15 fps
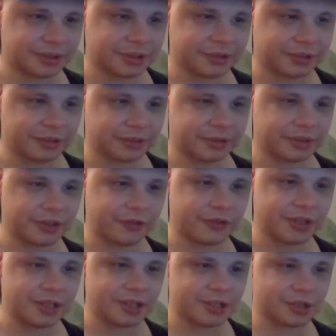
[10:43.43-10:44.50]
you know, if
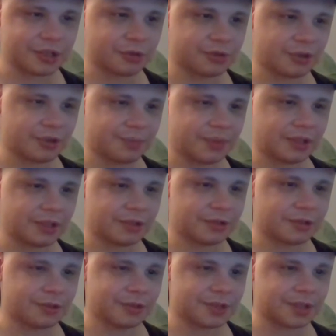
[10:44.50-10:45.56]
he shows up in the
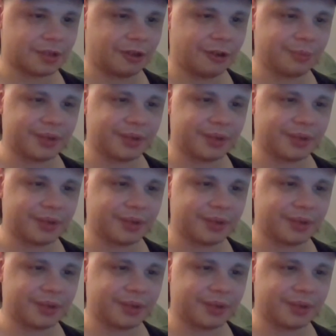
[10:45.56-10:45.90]
Eternals at all.